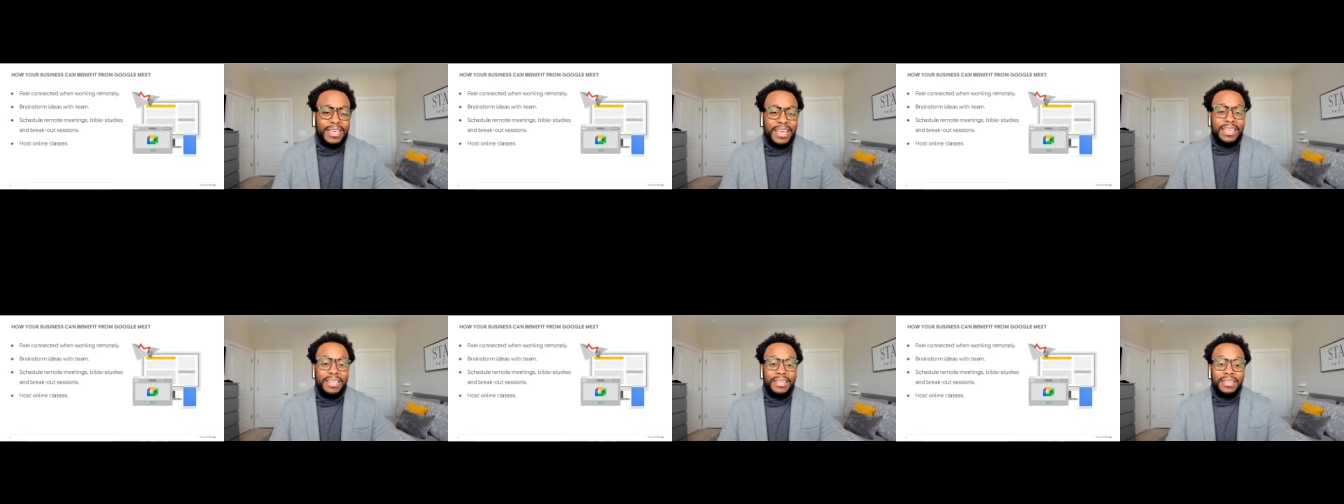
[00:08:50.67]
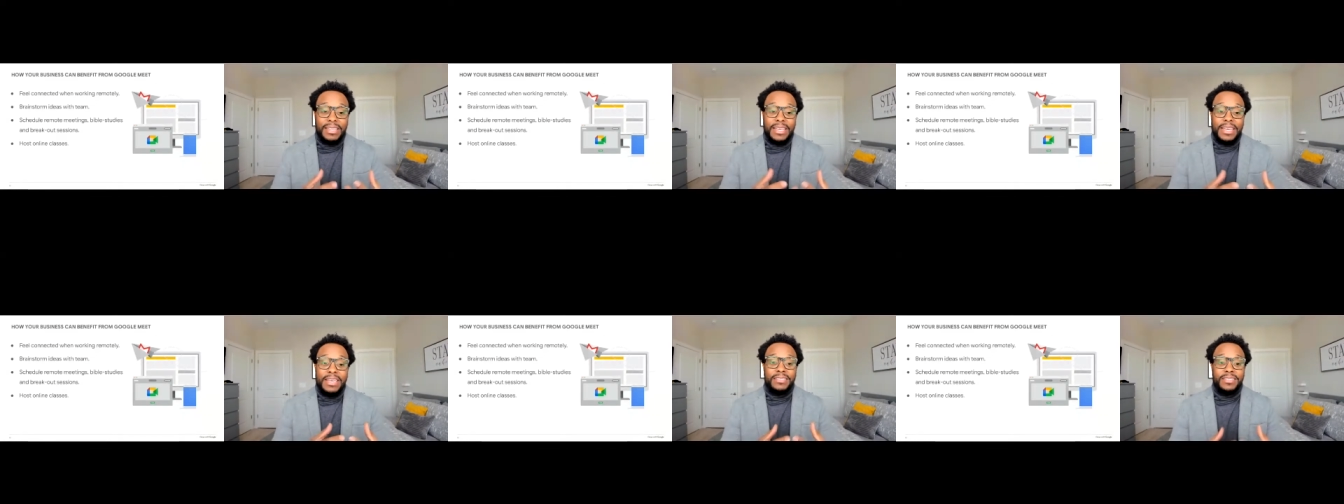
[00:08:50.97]
it
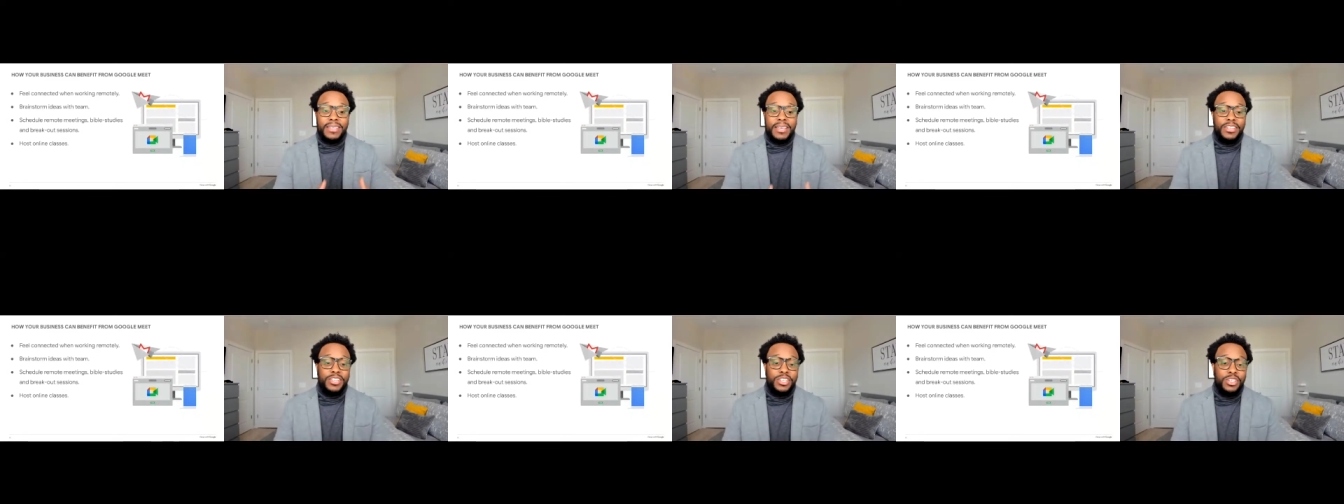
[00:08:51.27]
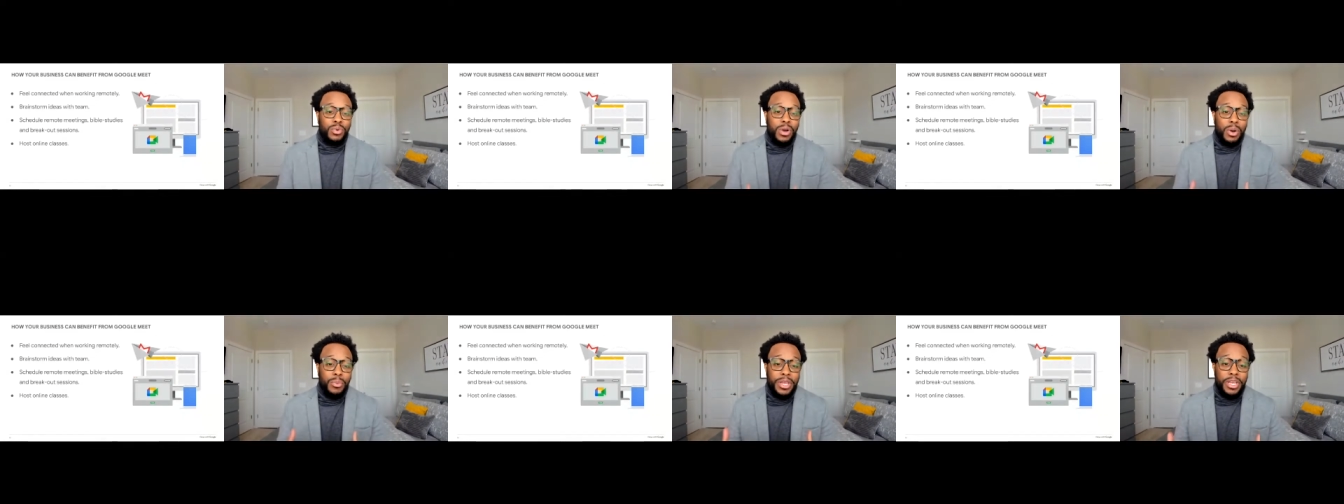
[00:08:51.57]
links into
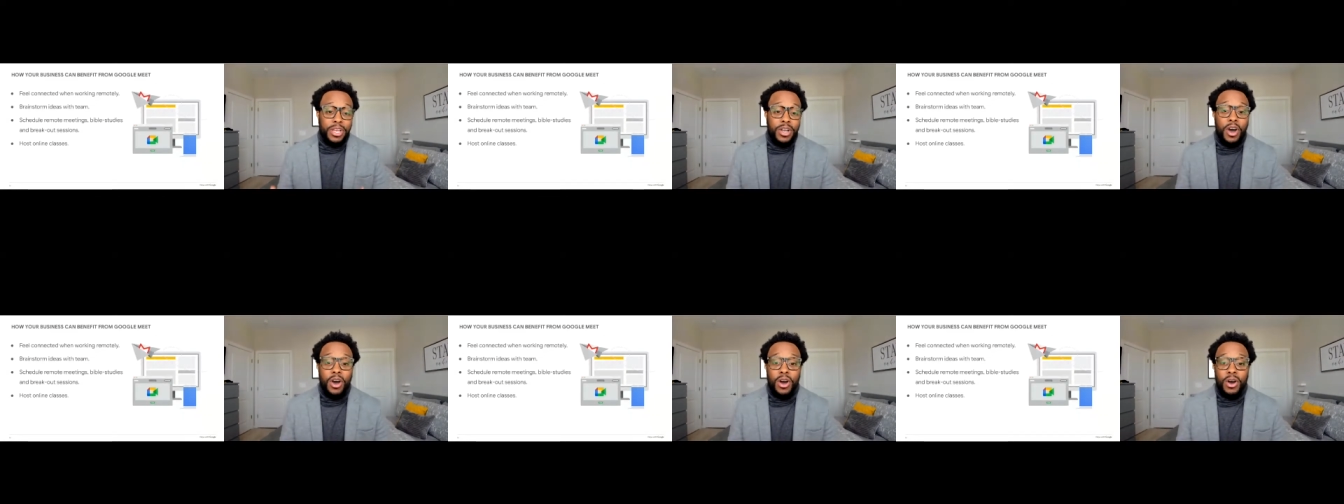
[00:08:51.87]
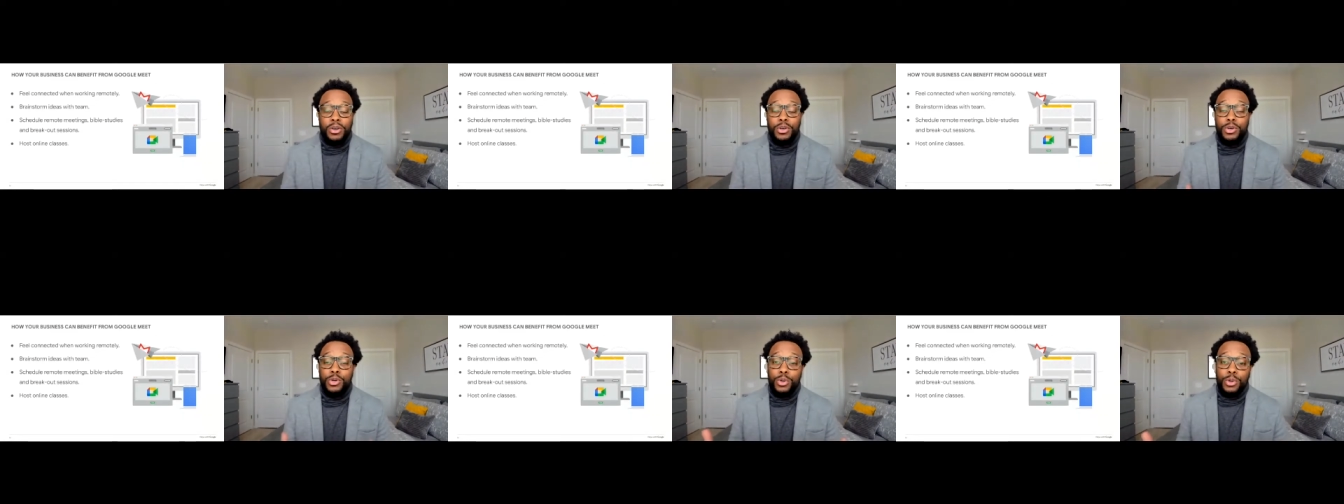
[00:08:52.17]
what we
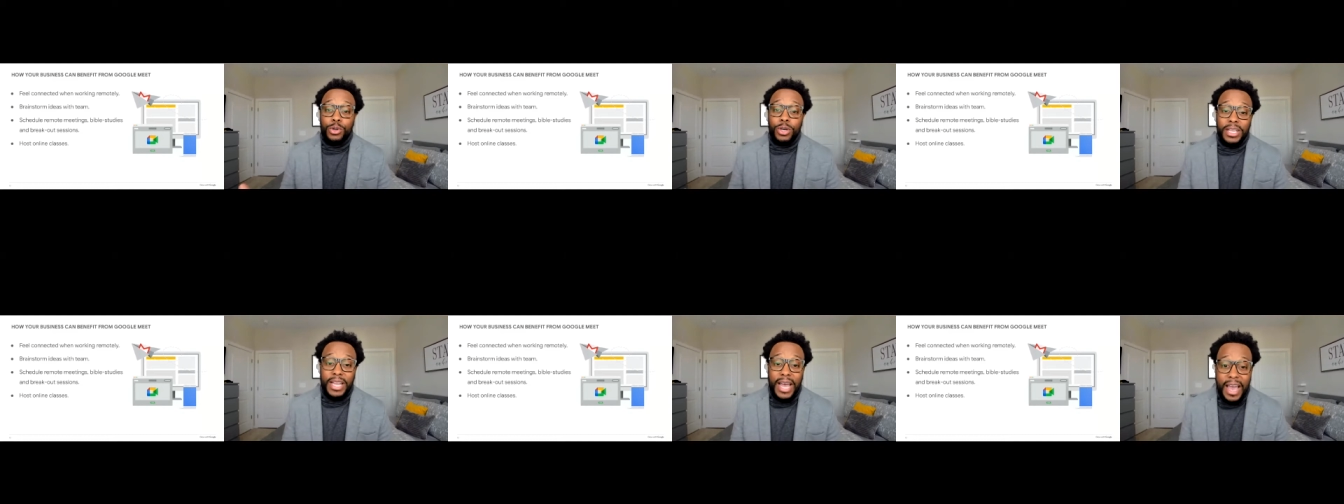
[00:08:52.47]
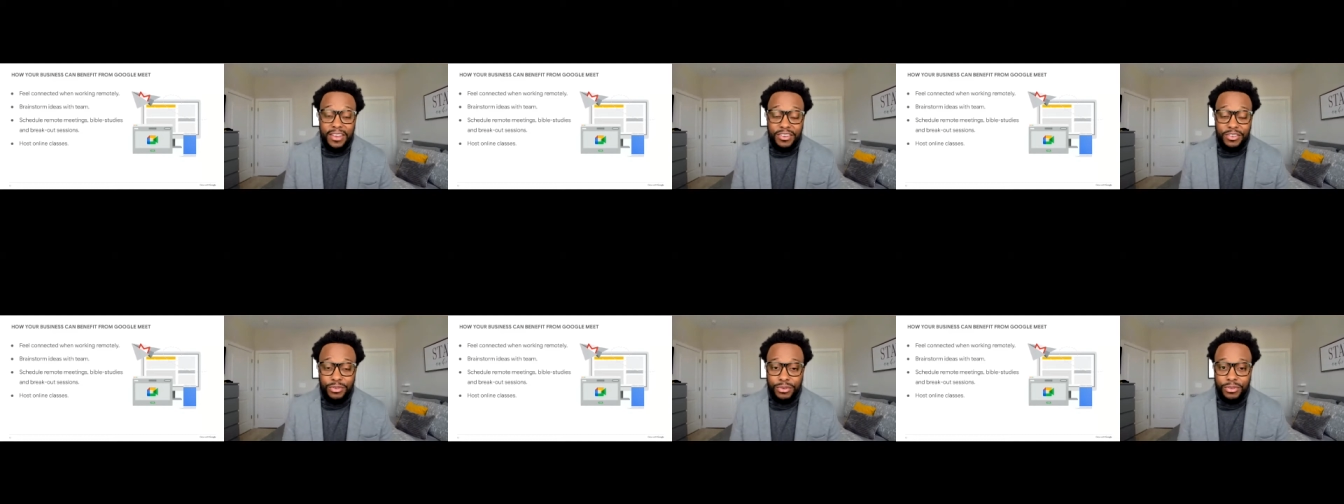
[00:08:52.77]
call Google
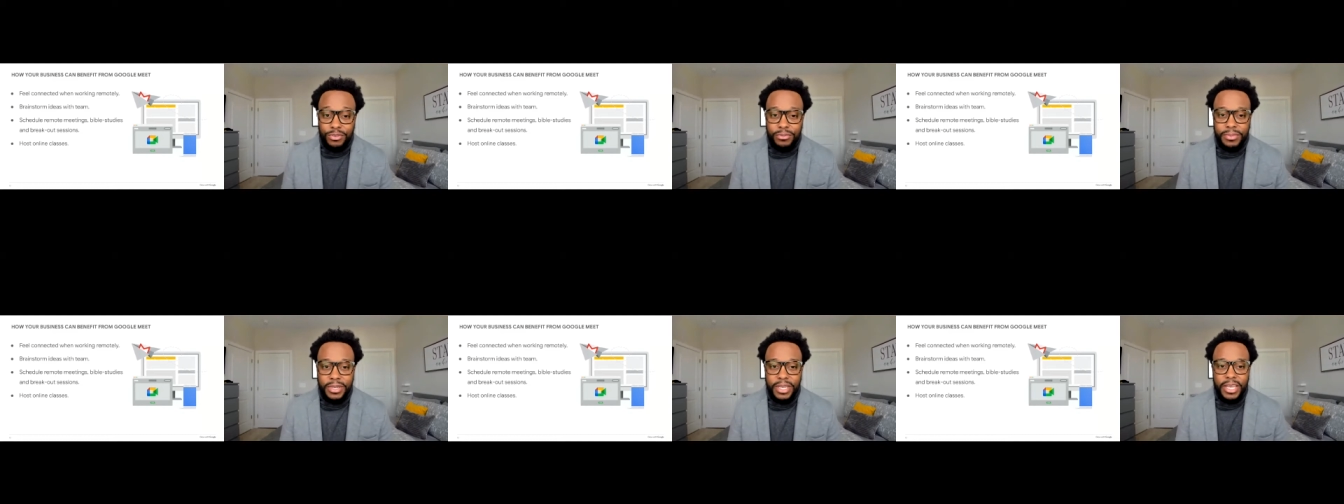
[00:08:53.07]
Classroom.